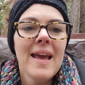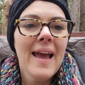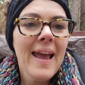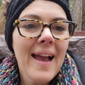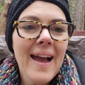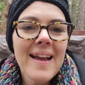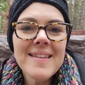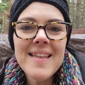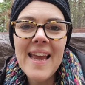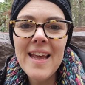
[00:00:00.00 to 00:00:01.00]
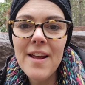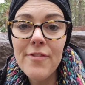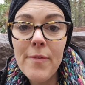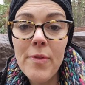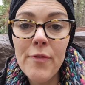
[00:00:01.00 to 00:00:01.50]
Hey guys, Hannah
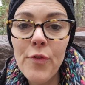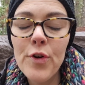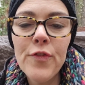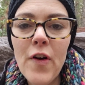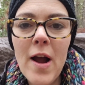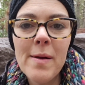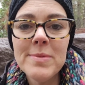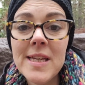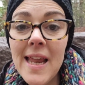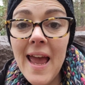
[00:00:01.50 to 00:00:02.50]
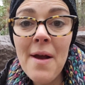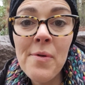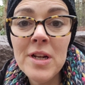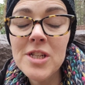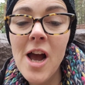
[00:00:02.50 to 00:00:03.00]
from the Ford Farm. Today I
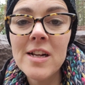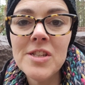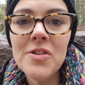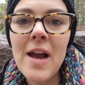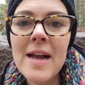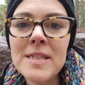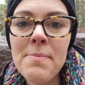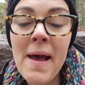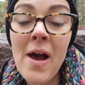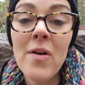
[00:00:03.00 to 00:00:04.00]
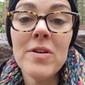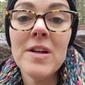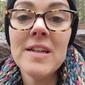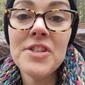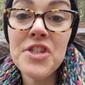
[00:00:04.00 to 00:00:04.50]
want to talk to you guys about
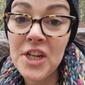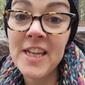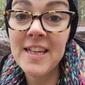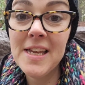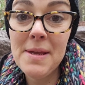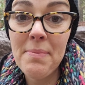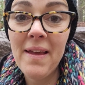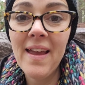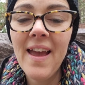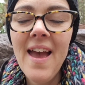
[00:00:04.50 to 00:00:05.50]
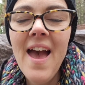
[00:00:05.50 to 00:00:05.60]
chicken keeping.